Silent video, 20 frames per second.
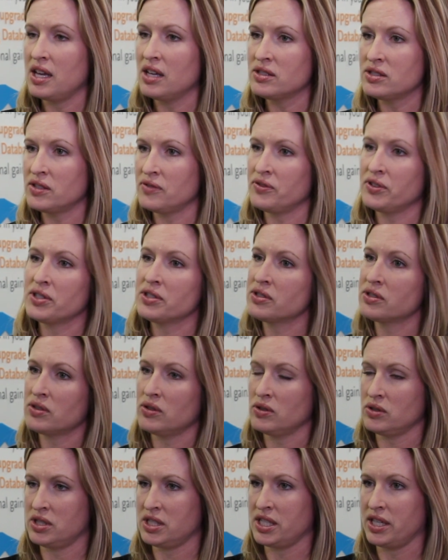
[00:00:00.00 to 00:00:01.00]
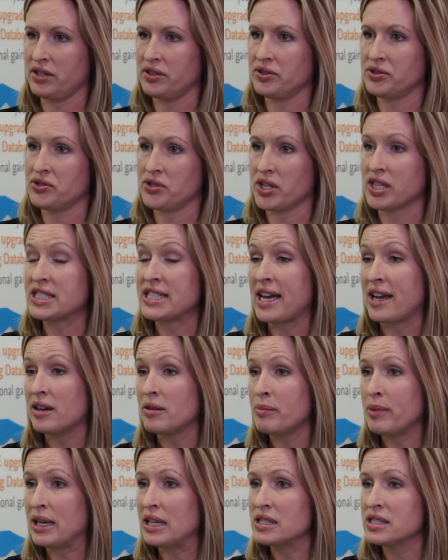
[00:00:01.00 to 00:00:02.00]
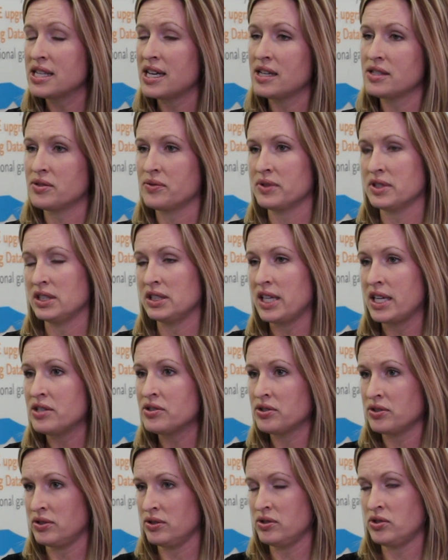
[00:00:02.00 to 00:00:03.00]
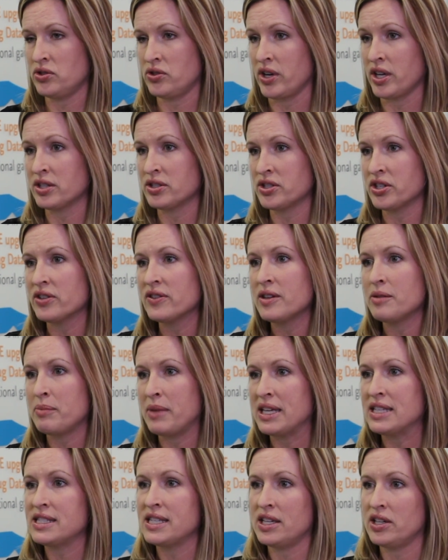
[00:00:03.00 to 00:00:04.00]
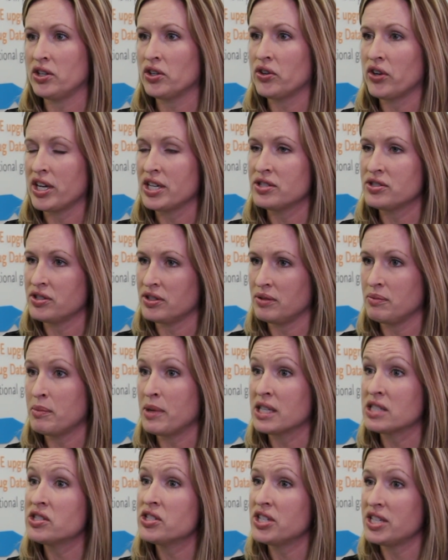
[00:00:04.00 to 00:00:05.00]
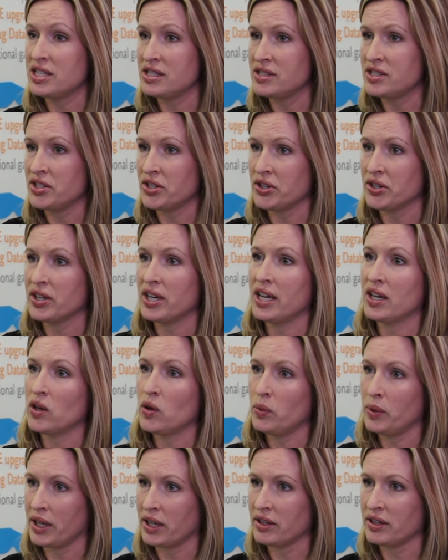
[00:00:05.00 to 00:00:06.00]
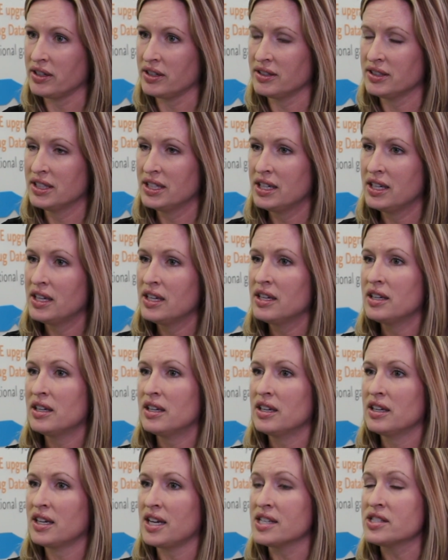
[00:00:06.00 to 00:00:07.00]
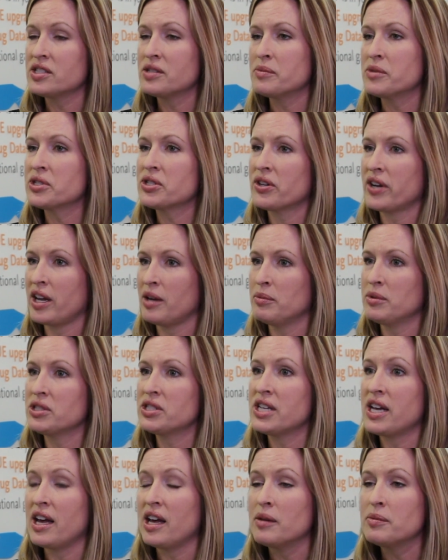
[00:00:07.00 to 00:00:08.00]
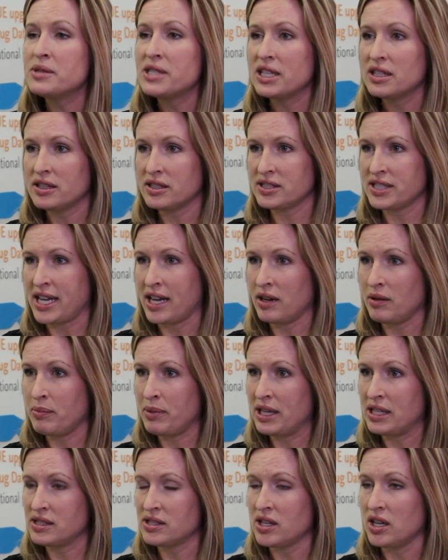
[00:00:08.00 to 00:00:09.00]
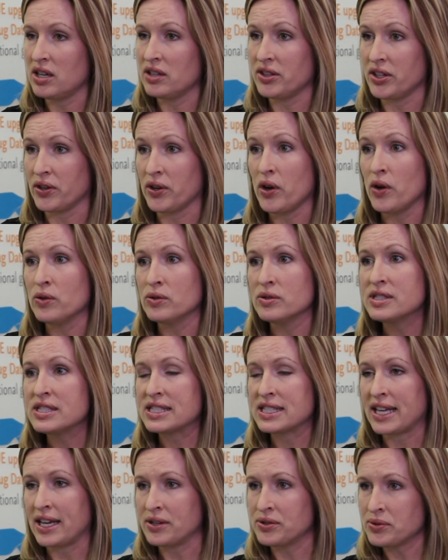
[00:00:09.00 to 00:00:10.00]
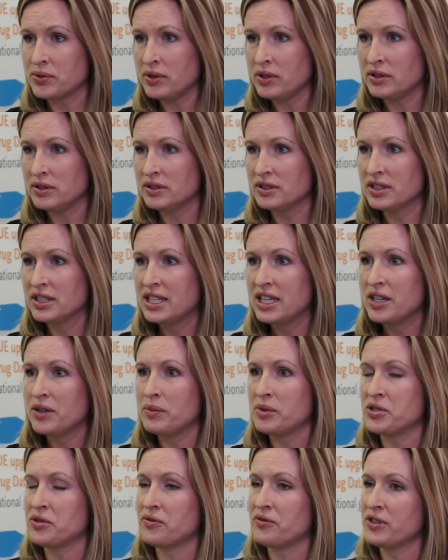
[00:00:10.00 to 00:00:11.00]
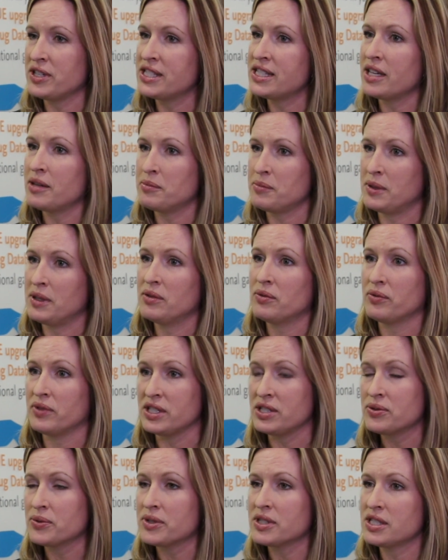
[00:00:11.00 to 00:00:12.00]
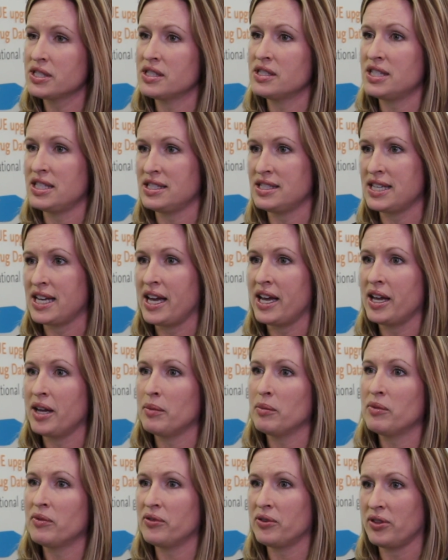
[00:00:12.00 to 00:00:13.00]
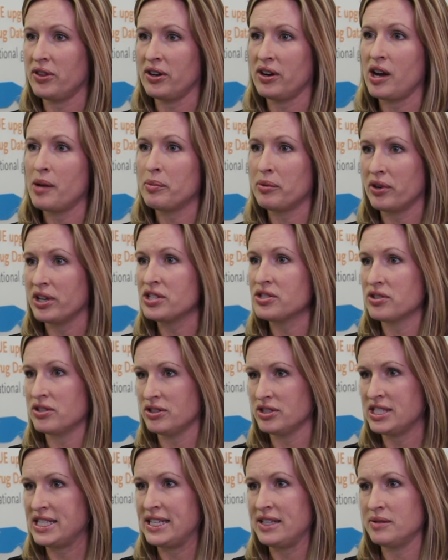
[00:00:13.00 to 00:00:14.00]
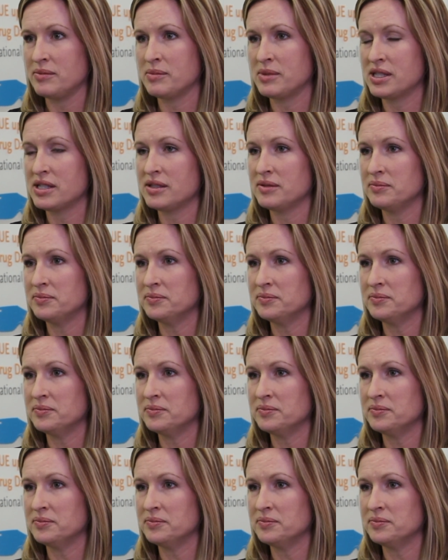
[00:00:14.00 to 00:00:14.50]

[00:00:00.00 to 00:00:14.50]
Elsevier's gold standard drug database has a relational structure that makes integration much easier and quicker. Customers are able to update their database on their own schedule, which frees up resources and time for their operational teams.